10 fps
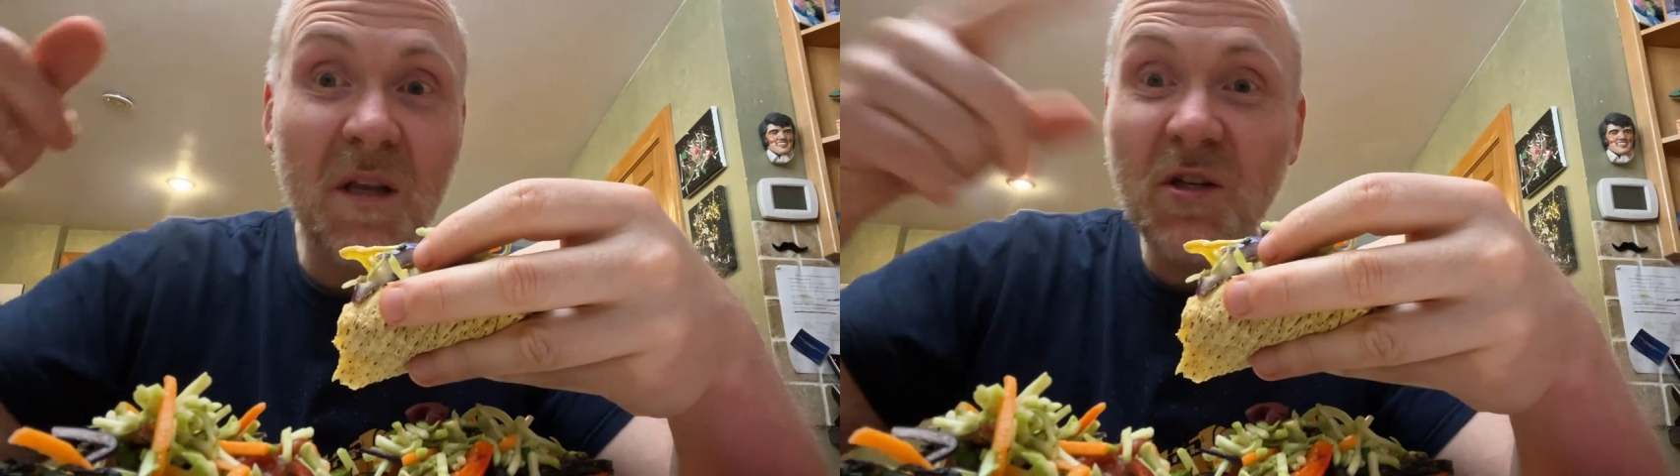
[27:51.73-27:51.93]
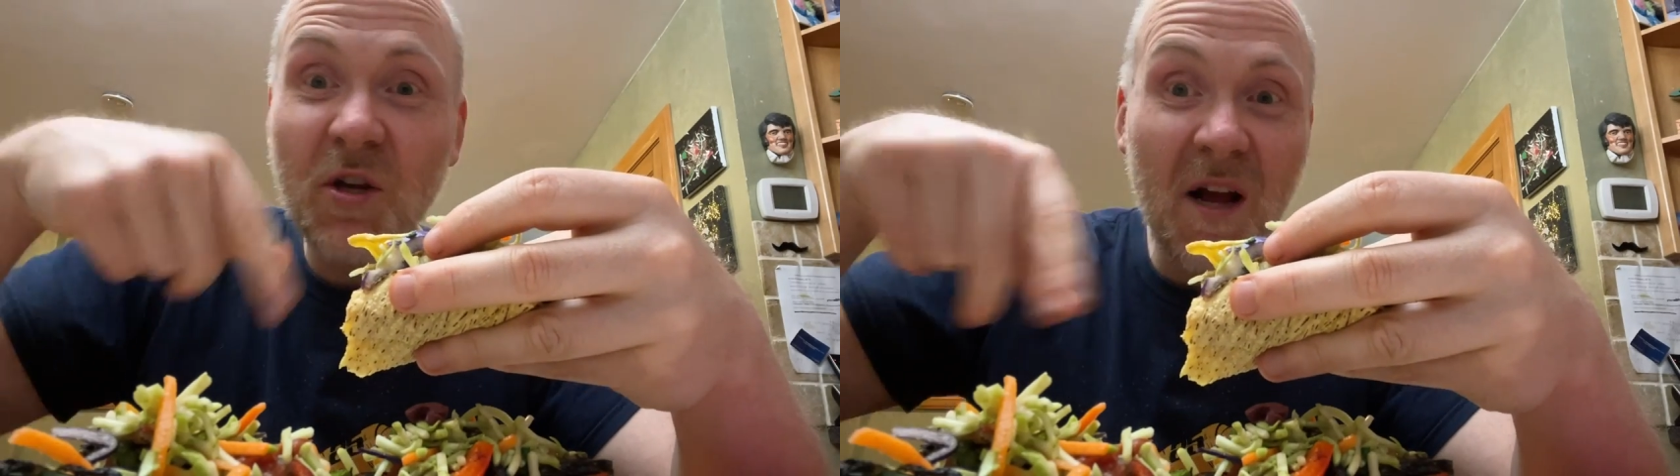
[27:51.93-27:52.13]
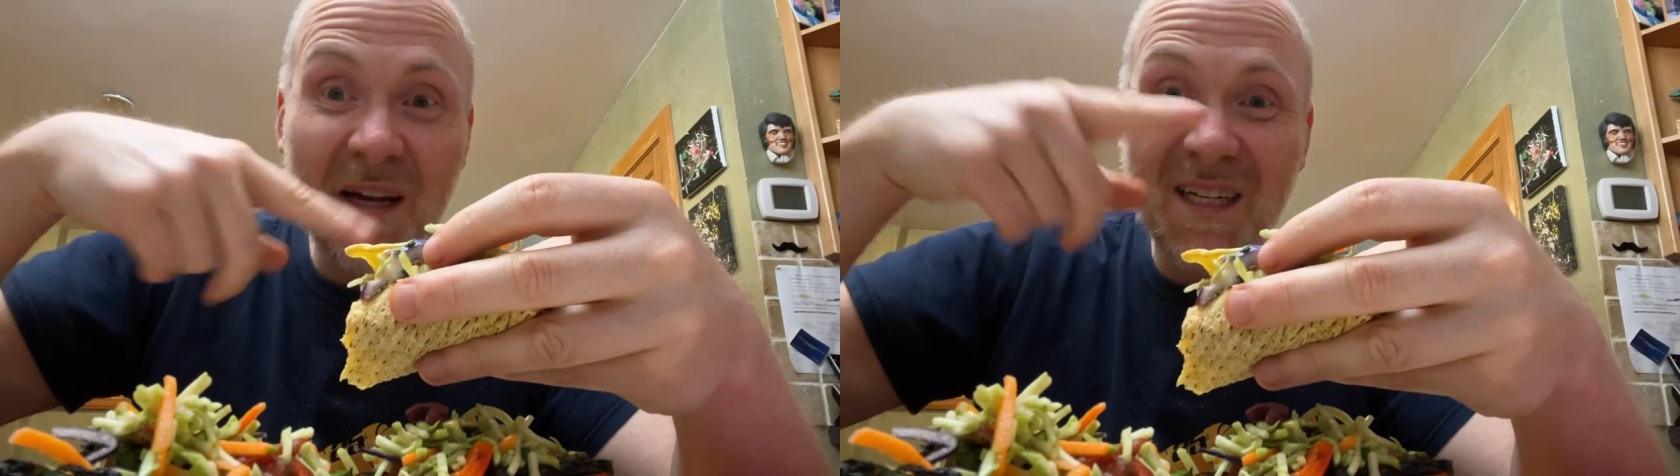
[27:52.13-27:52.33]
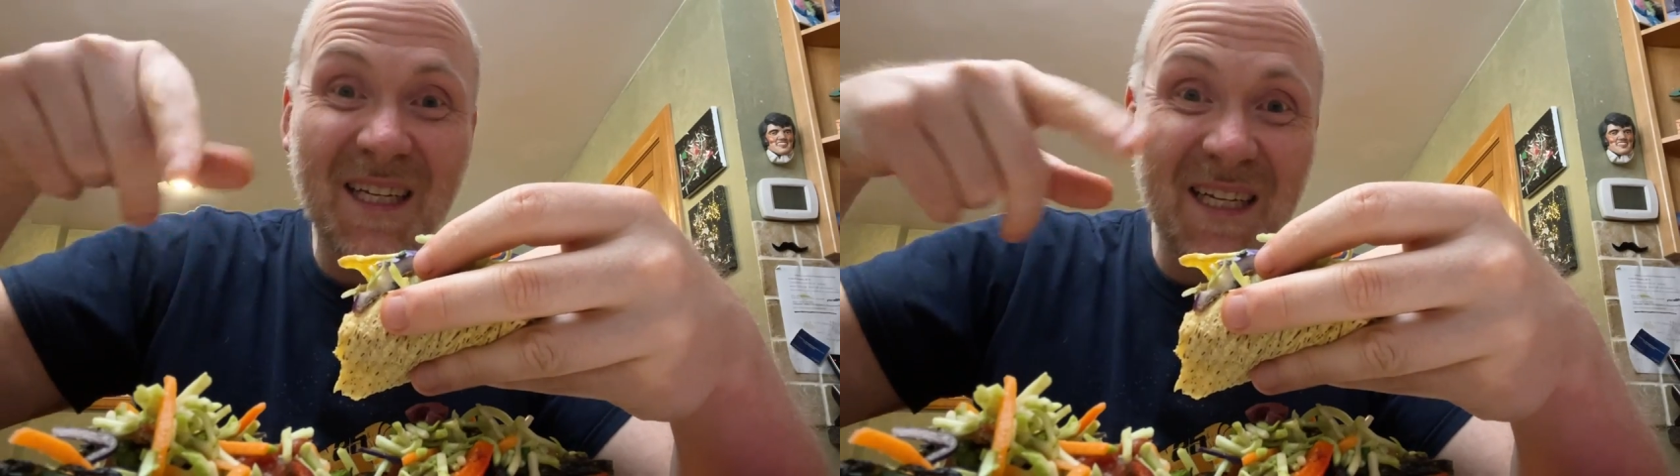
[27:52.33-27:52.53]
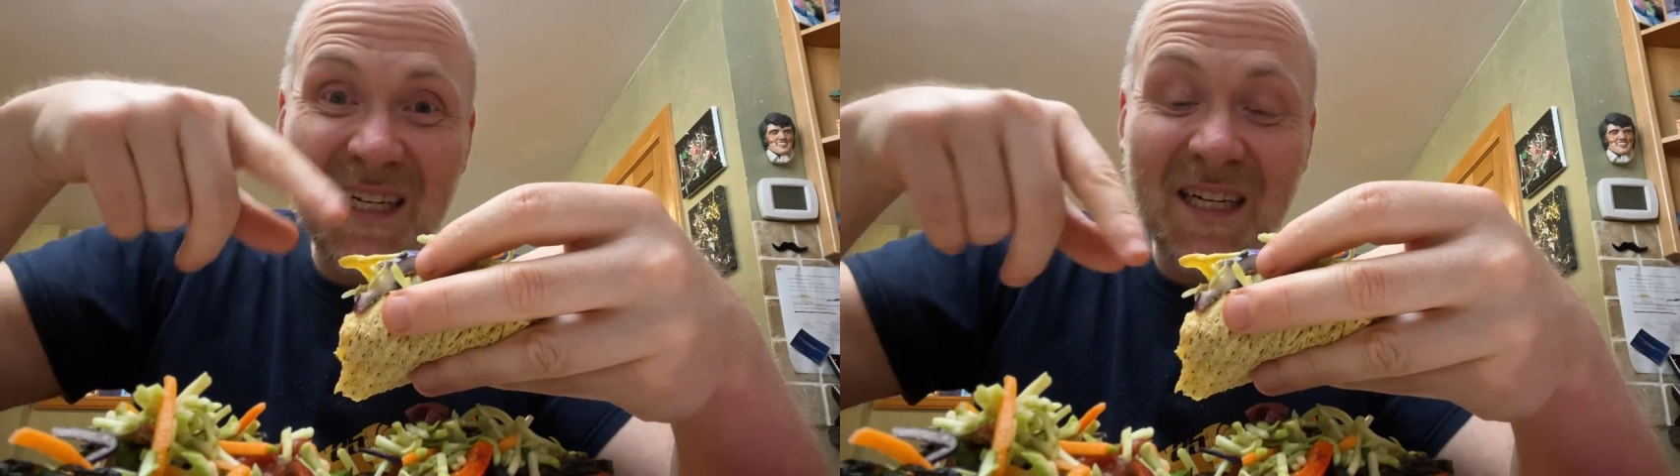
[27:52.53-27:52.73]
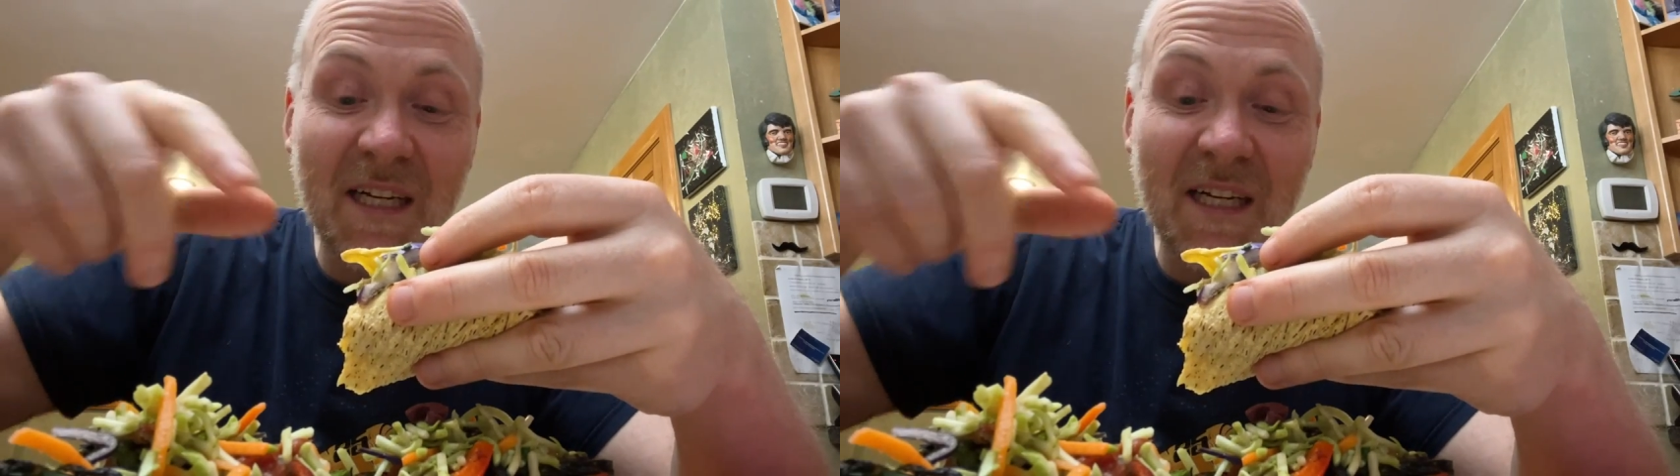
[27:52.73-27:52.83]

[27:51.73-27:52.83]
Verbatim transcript: So you're not gonna see it in